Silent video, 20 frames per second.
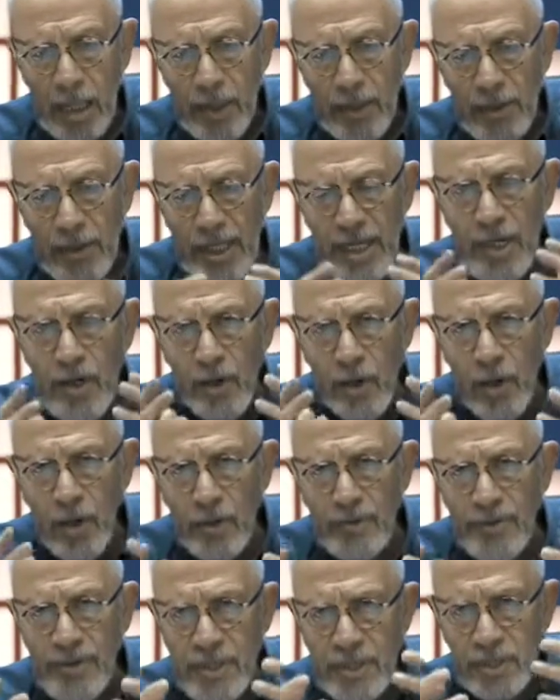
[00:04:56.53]
the
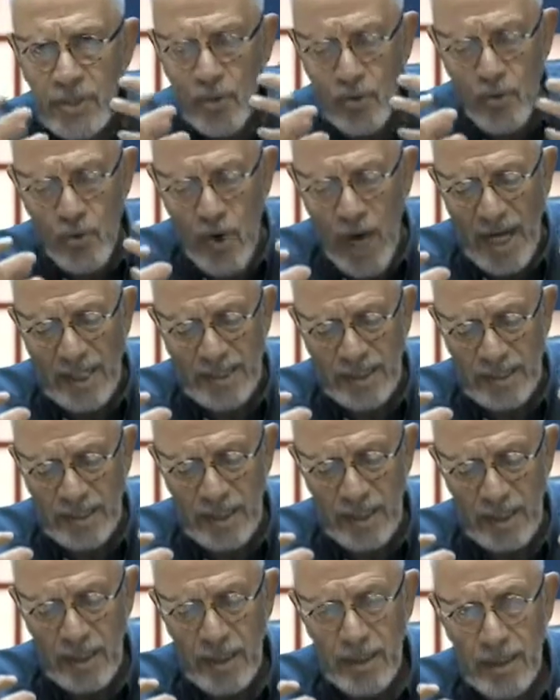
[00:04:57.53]
Earth's
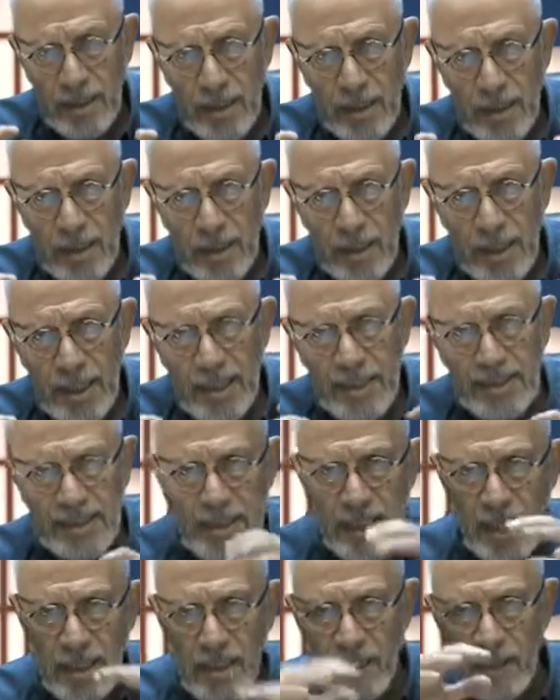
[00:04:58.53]
crust is
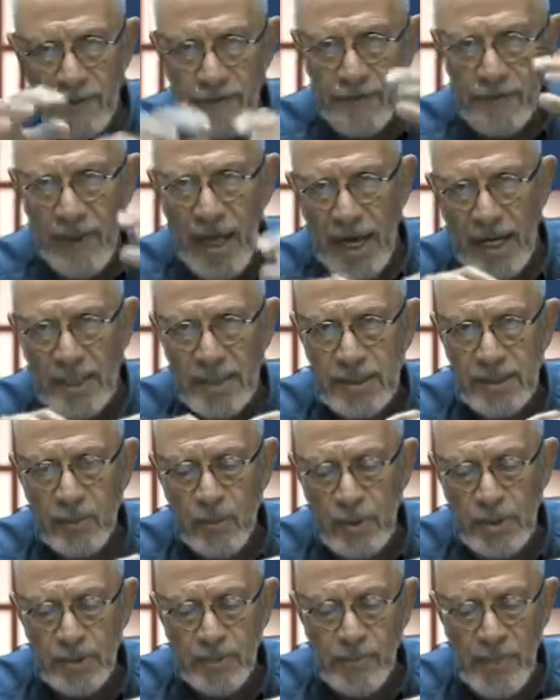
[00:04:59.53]
starting to flex,
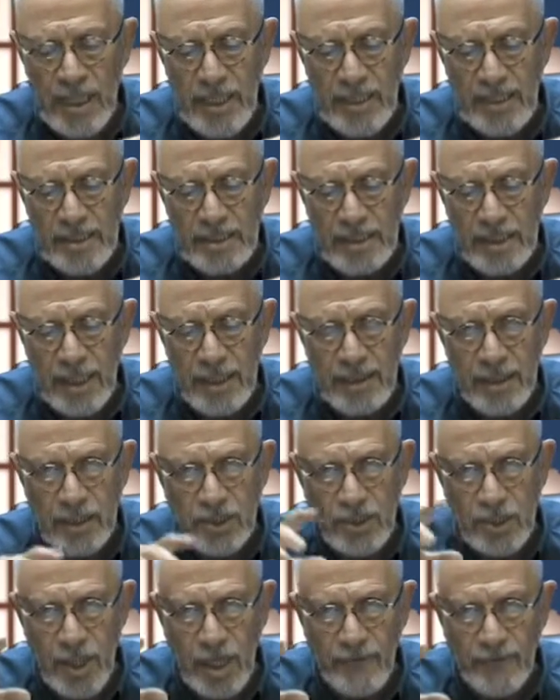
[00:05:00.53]
which means that the
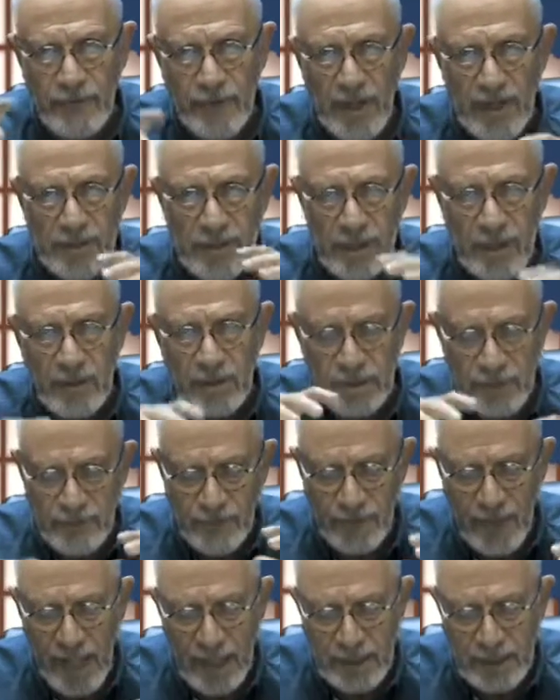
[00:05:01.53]
shelf out there is
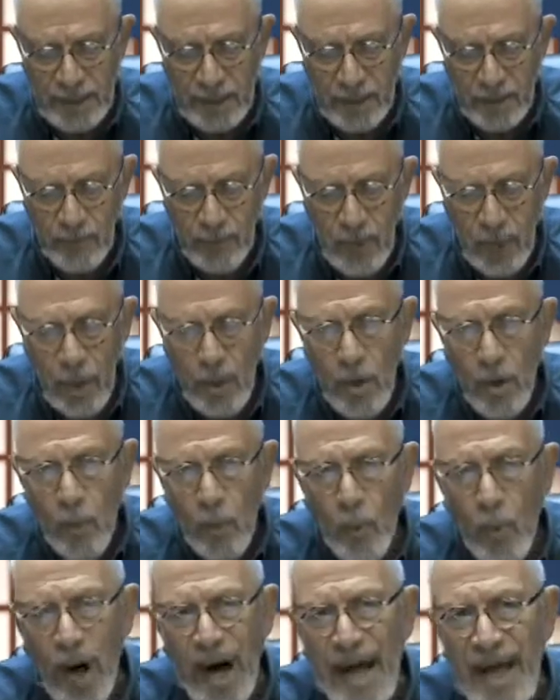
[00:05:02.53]
flexing.
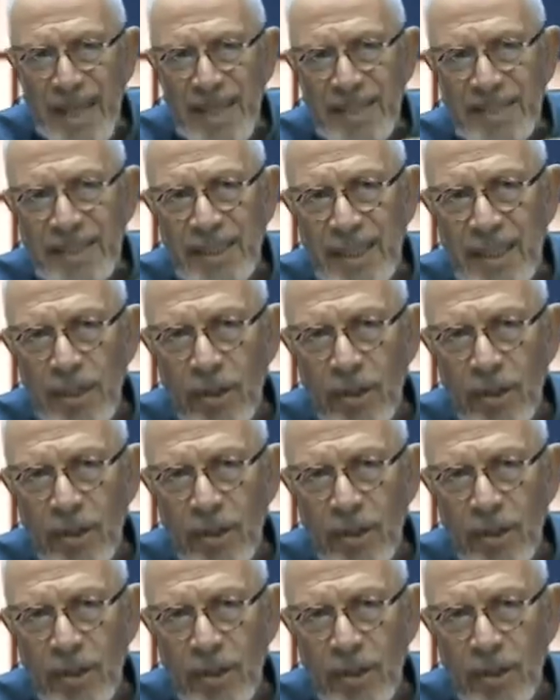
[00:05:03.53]
Why is the